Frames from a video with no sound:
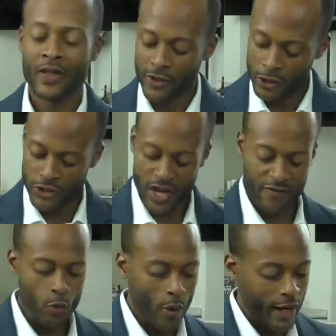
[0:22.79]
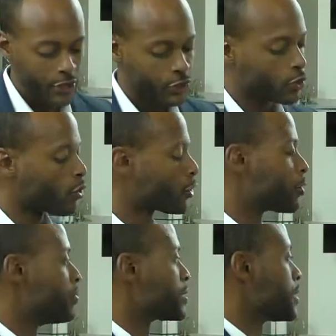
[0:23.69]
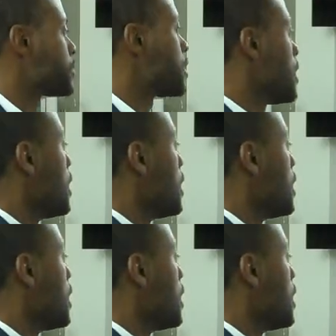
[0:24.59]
There's 7 ways to grow your business.